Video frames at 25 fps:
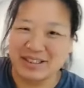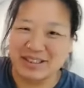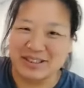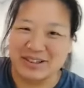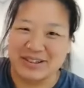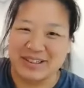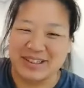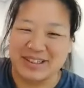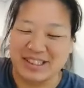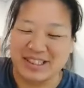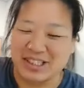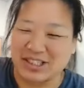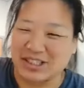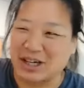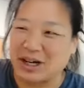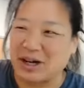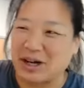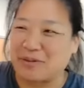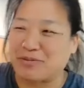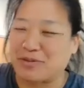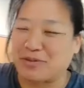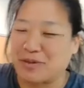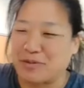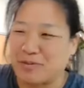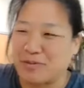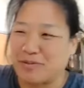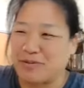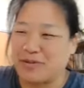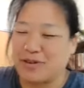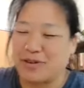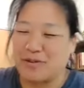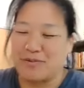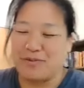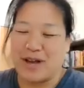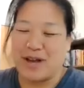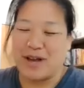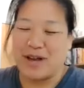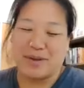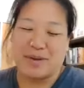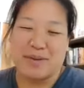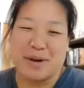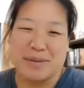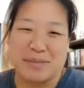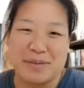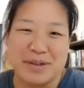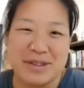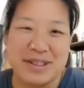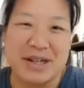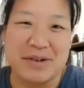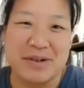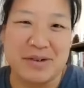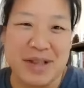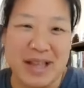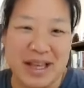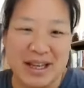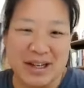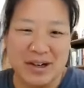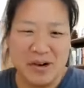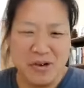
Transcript: started this job from family members that were like,